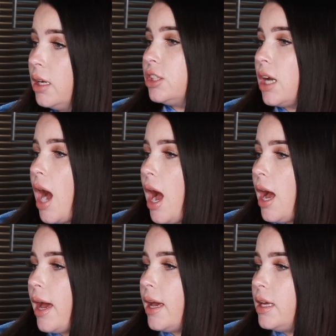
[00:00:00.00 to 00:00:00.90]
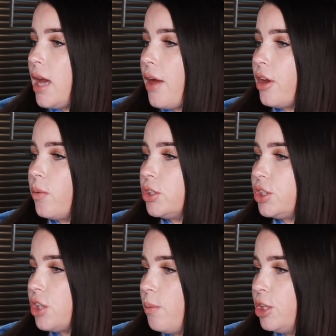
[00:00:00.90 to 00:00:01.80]
She said, hi. Yeah, there was
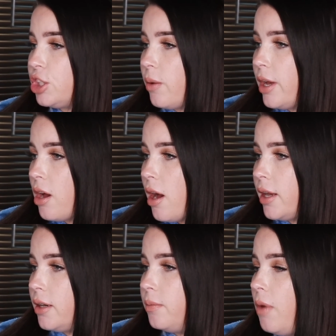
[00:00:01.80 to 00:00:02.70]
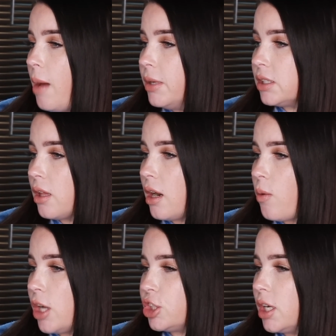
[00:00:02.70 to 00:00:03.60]
so much going on. I missed a lot of
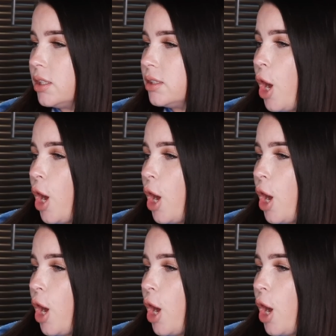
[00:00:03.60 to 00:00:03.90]
questions.